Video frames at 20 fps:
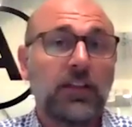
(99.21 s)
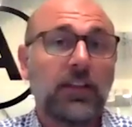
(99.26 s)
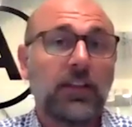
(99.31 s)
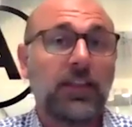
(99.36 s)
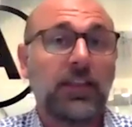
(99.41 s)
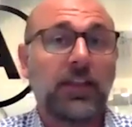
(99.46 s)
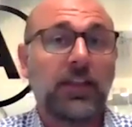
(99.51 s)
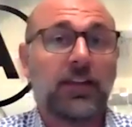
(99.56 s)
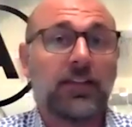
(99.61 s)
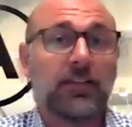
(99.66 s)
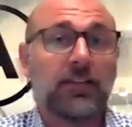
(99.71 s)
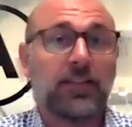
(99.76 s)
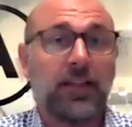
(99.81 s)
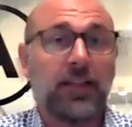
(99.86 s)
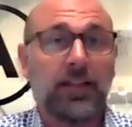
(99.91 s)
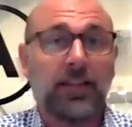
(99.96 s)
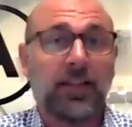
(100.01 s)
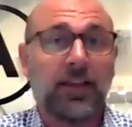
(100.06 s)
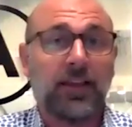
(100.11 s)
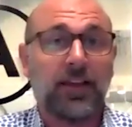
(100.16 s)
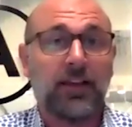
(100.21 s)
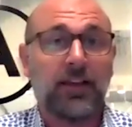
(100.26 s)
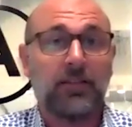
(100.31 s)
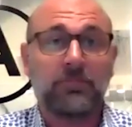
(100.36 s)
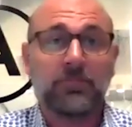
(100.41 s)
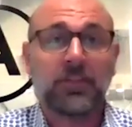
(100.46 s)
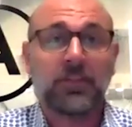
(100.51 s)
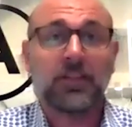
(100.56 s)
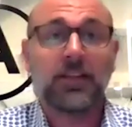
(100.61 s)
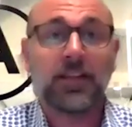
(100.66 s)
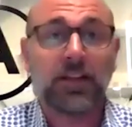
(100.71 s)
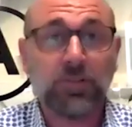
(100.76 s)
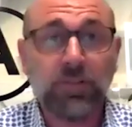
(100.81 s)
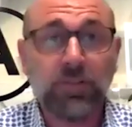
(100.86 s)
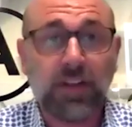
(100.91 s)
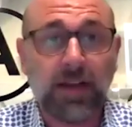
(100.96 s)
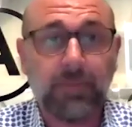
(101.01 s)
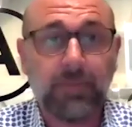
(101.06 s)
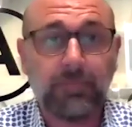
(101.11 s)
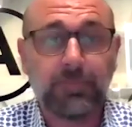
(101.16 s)
the things that they're, that they're
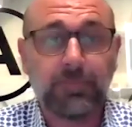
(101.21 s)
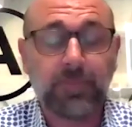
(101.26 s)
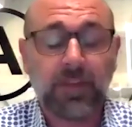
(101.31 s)
good at.